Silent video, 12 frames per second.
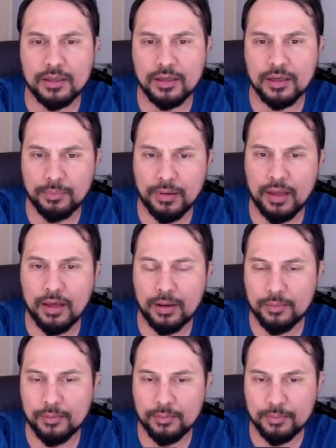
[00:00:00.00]

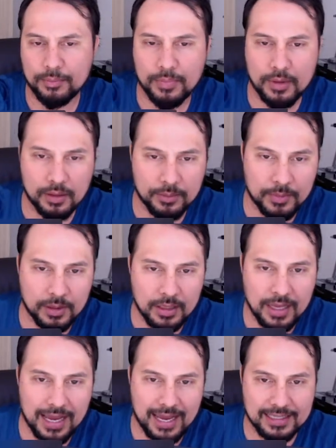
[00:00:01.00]

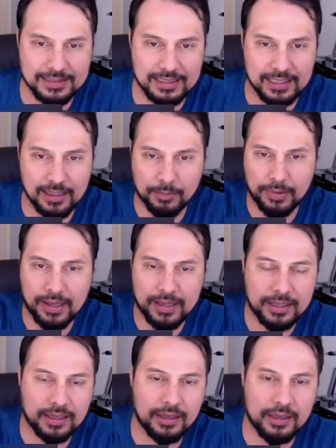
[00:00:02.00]
I got a seed. I'm
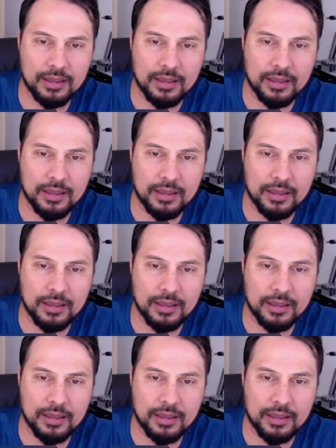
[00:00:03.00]
planting it.